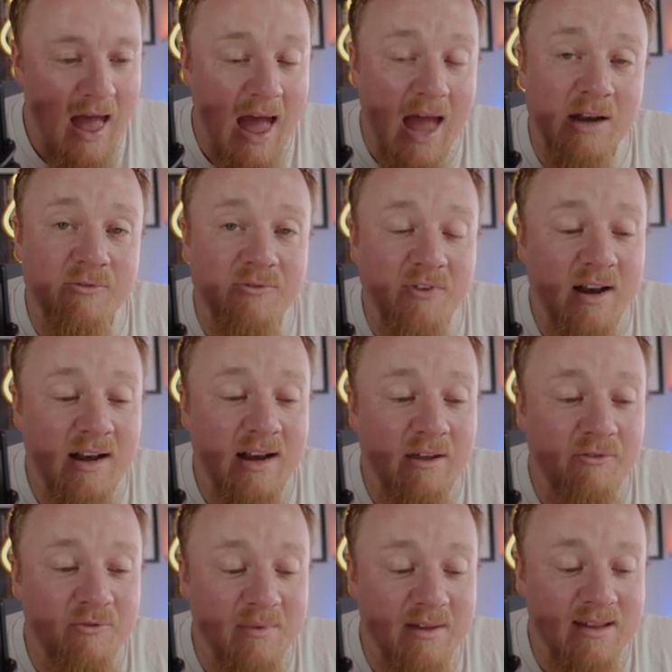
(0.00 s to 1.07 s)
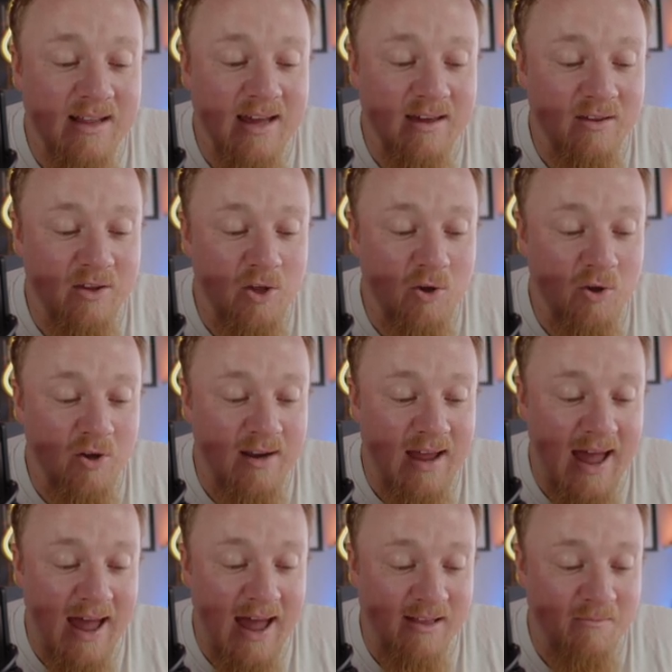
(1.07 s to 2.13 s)
And finally, from this list, you
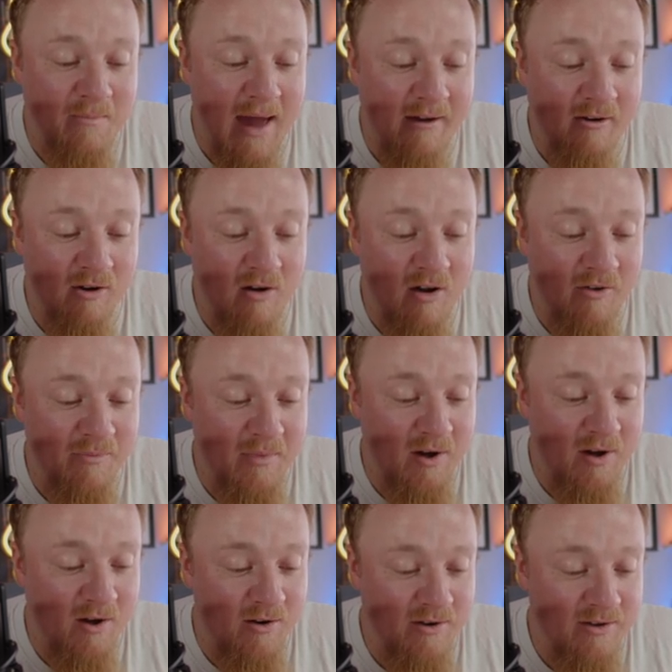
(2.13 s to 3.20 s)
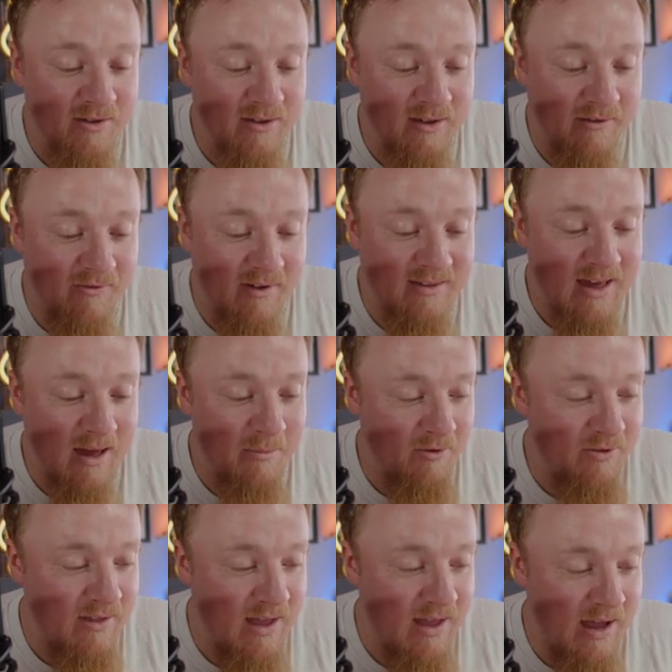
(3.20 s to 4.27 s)
can add paragraph marks. If I tap
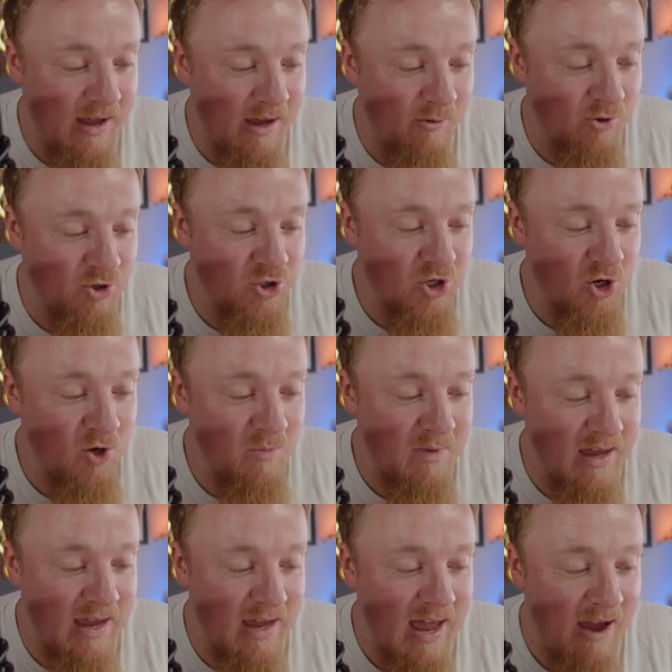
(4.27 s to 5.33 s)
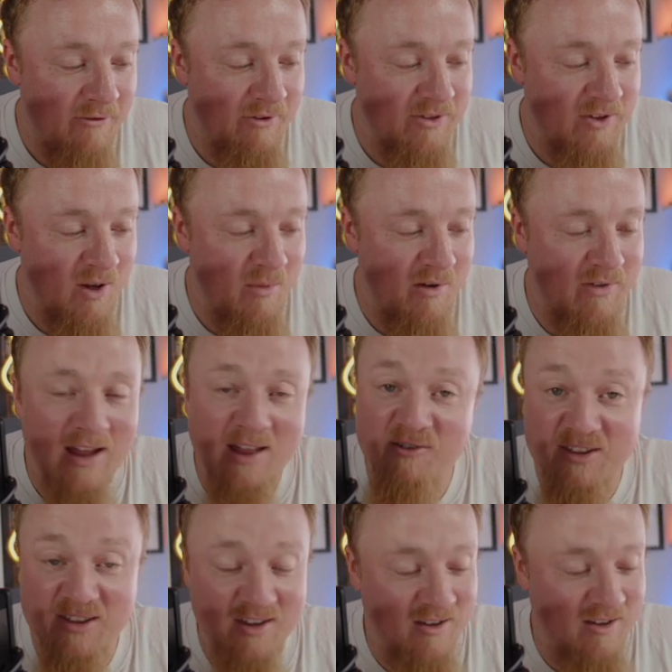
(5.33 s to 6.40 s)
on that, it will show me every time I've hit the
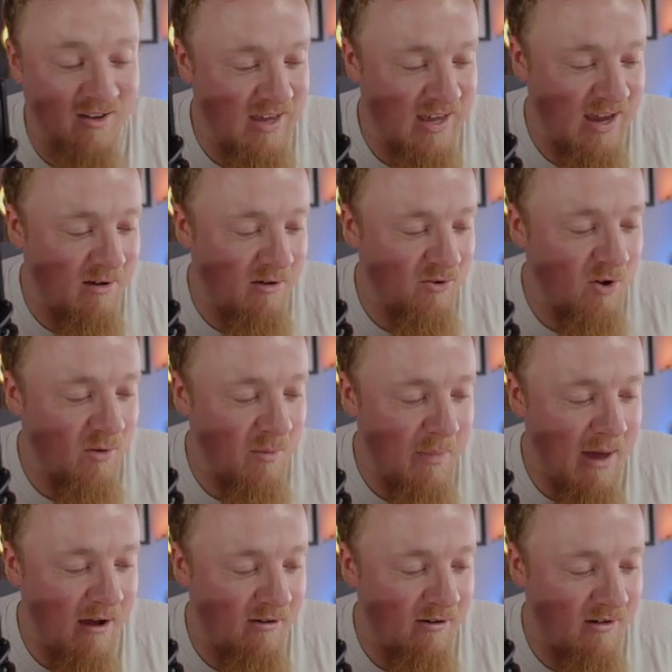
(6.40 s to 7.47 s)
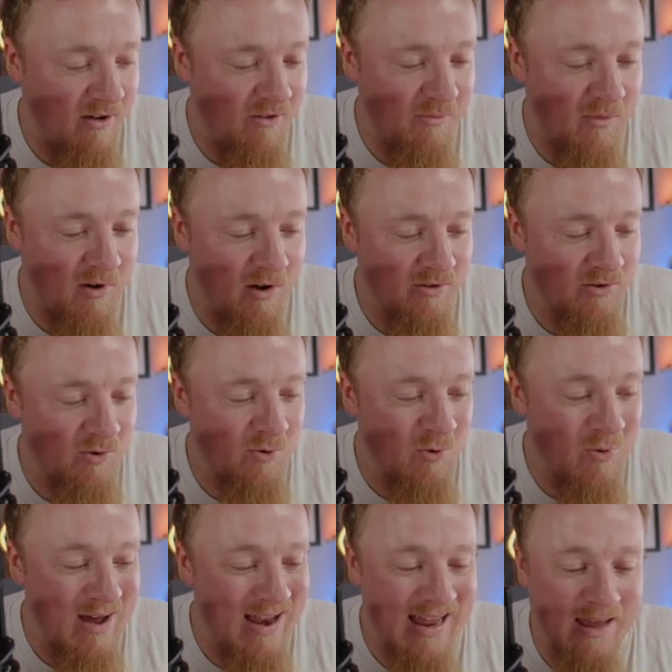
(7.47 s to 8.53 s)
return key, we've got the paragraph marks
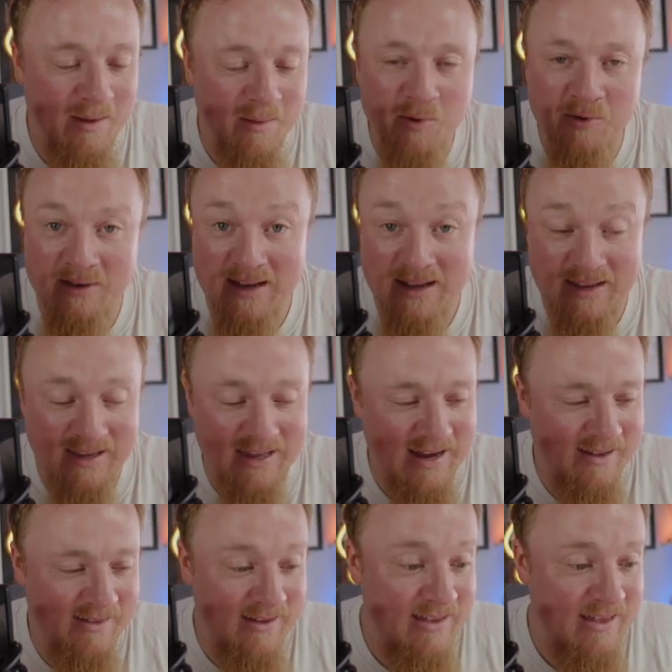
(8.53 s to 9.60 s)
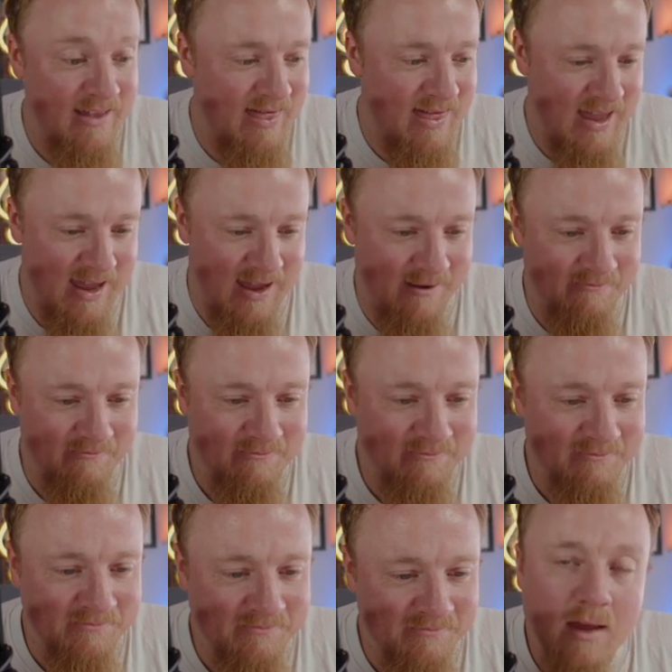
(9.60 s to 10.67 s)
all labeled and indicated there.
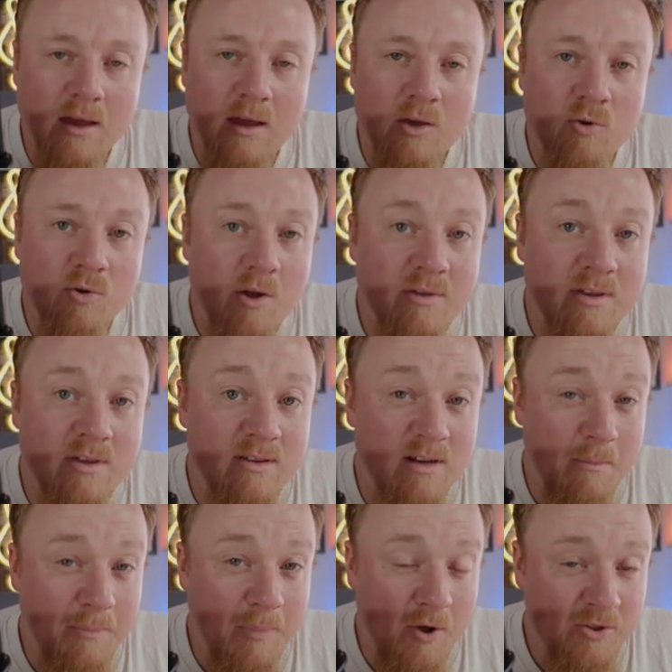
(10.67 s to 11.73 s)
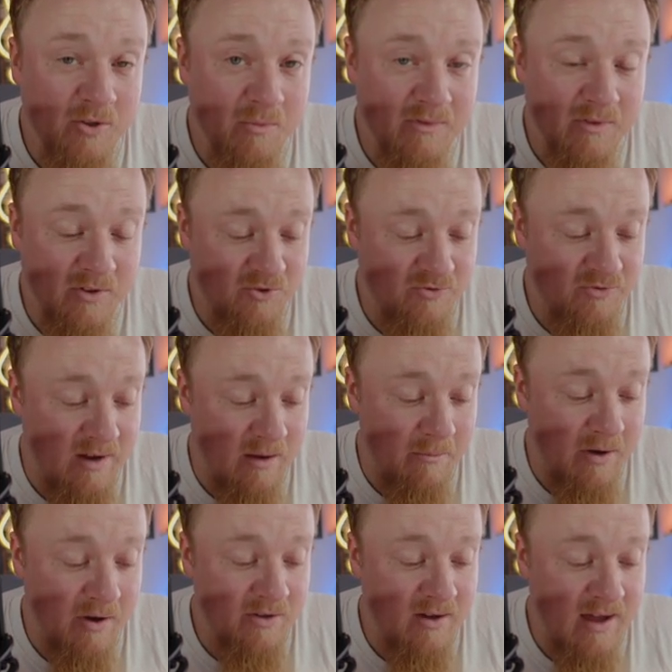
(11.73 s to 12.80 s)
You'll notice at the bottom of the screen,
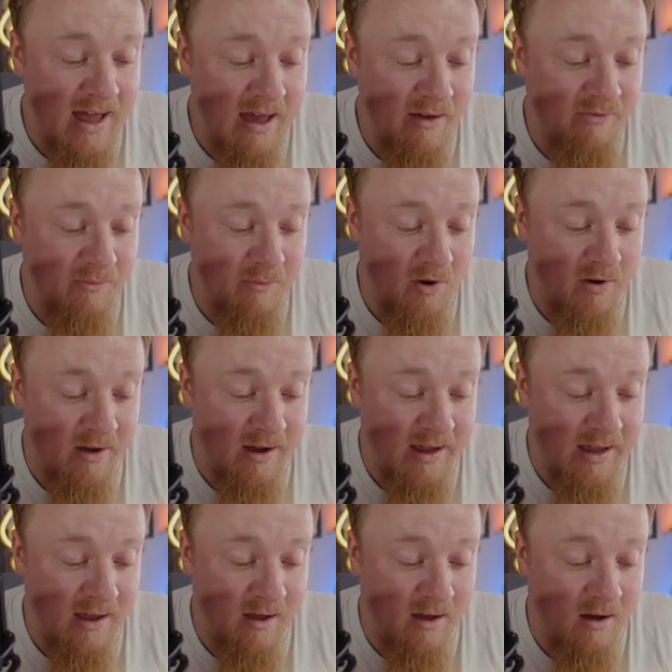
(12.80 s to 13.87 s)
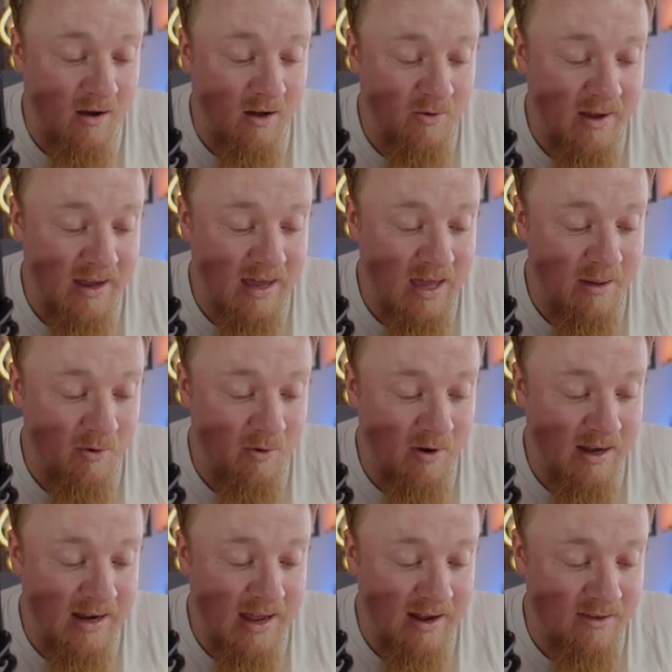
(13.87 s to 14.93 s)
because I have my hardware keyboard
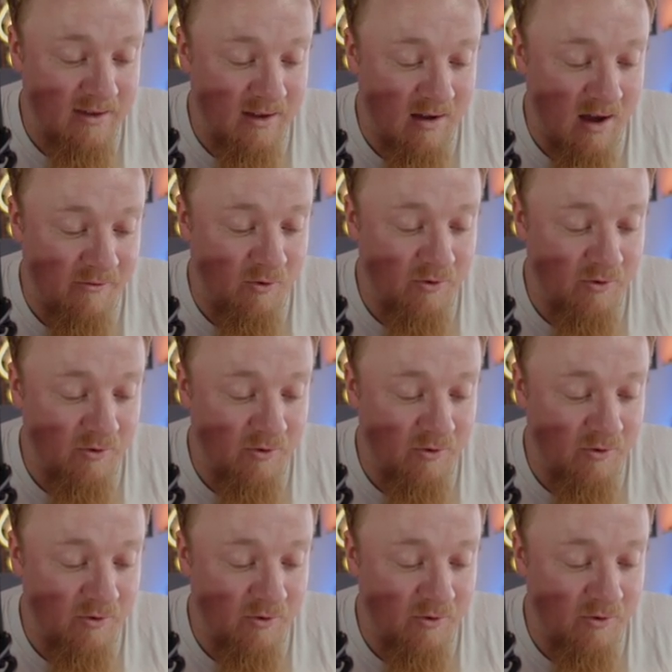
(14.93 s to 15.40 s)
connected, I've